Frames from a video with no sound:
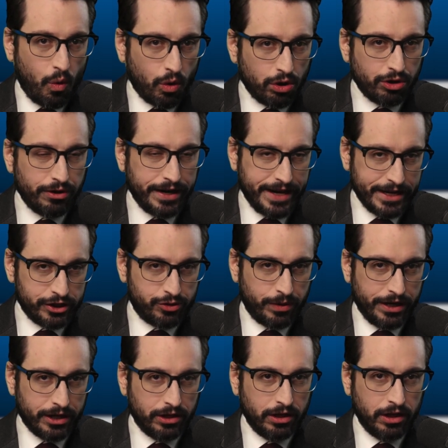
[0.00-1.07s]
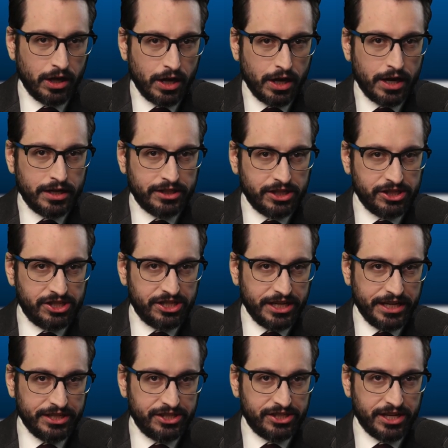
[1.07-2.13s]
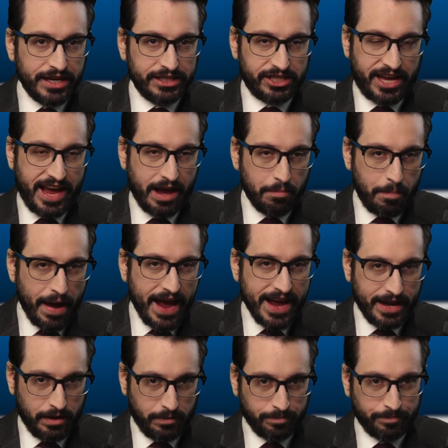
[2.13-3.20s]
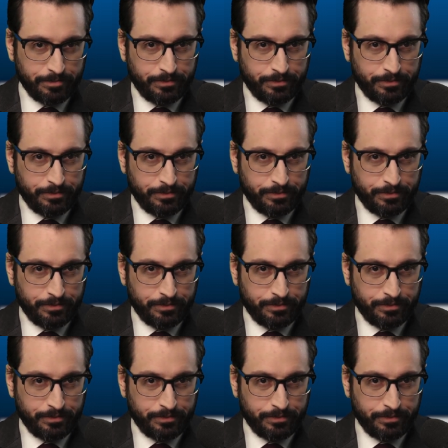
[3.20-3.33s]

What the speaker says: ordering Israel to cease its campaign.